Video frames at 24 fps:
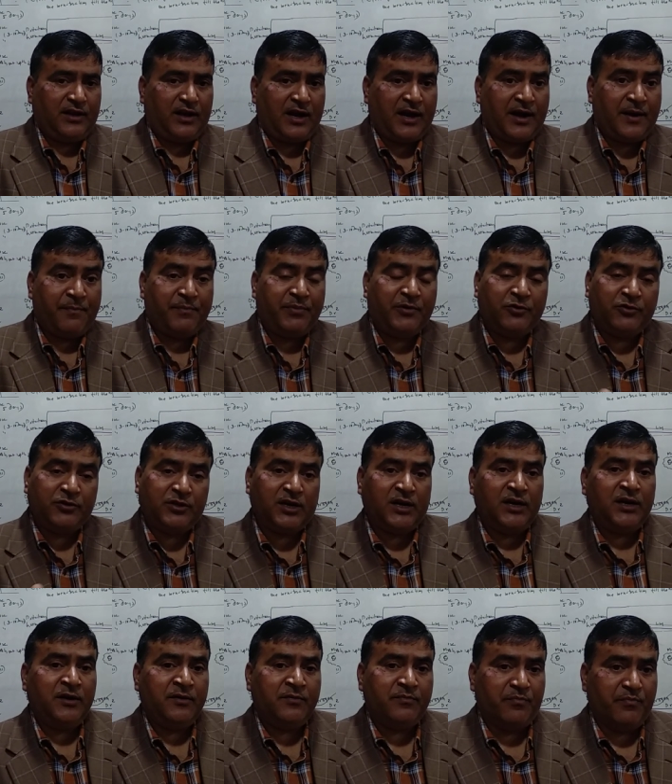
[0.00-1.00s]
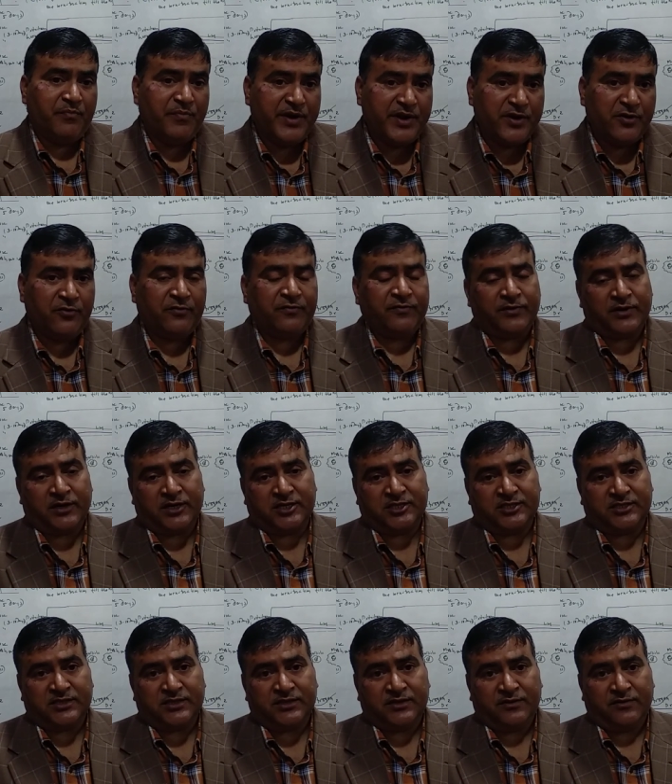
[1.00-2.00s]
up to the
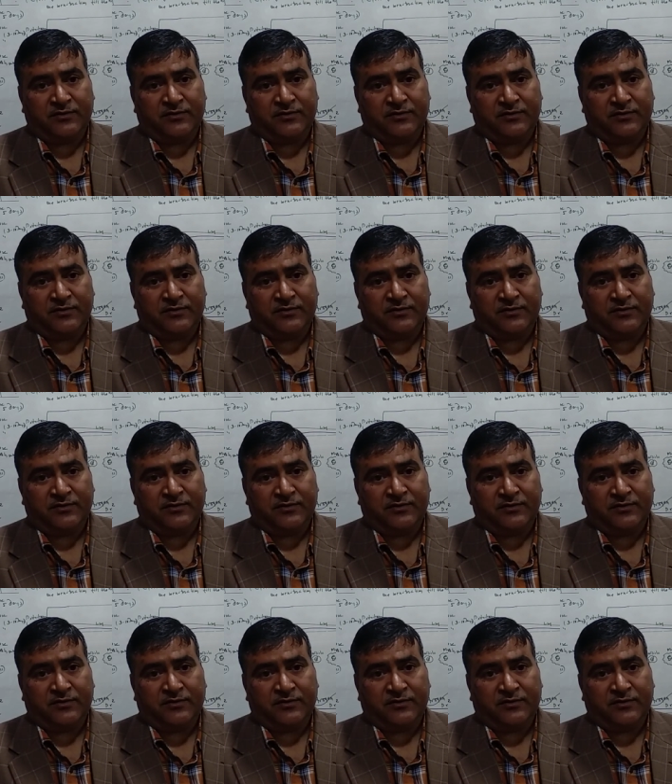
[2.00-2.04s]
menopause.